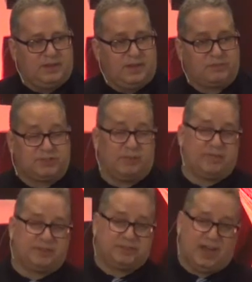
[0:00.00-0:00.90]
Now, for some
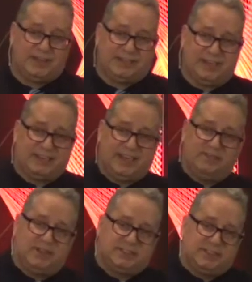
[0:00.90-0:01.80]
of us, God did not
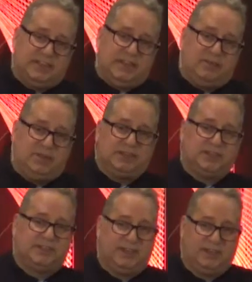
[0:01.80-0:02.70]
give us the
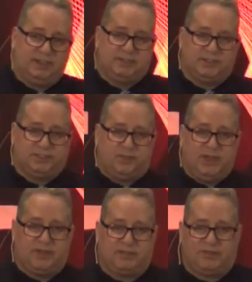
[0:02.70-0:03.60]
ability to
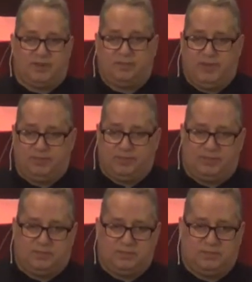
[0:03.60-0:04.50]
speak in front of
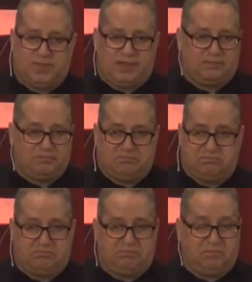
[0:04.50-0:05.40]
people. Like,
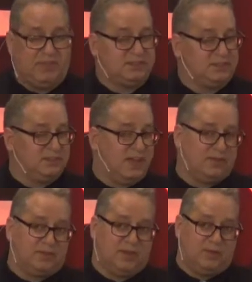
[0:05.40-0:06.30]
this is
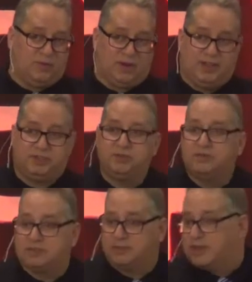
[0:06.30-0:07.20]
not really where I
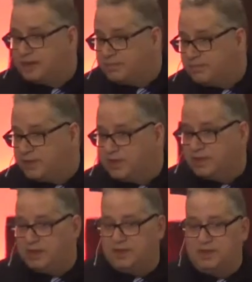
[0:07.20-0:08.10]
choose to be.
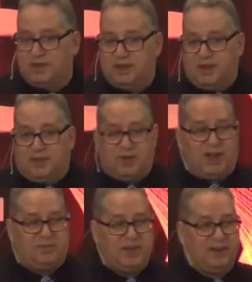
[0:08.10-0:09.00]
But
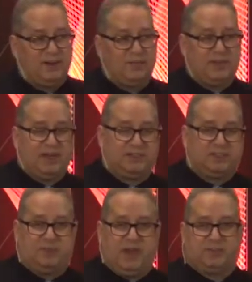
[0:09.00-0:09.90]
I'm here because
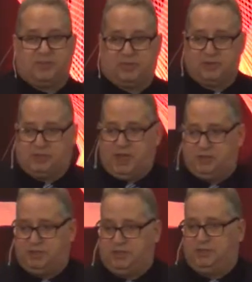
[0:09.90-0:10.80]
it's Pastor
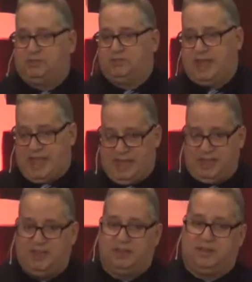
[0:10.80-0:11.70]
Appreciation
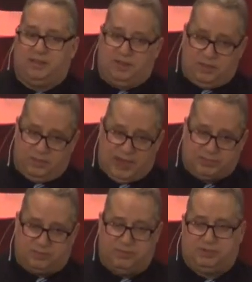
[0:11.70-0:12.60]
Day,
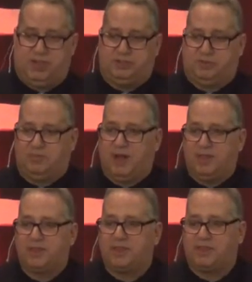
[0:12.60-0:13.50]
Pastor Appreciation
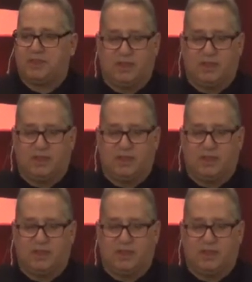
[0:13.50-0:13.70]
Month,